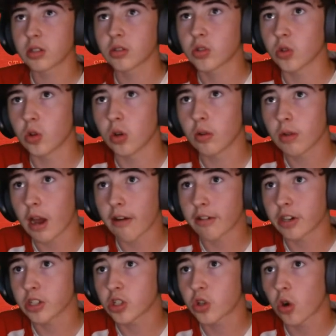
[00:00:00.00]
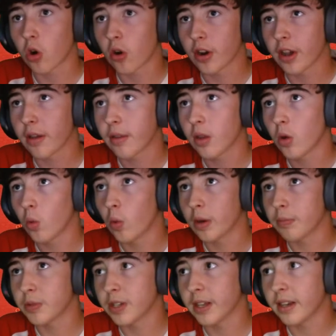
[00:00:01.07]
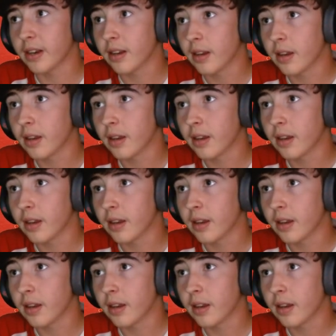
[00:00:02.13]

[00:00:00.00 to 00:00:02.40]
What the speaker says: So Harrogate's corner, whipped in.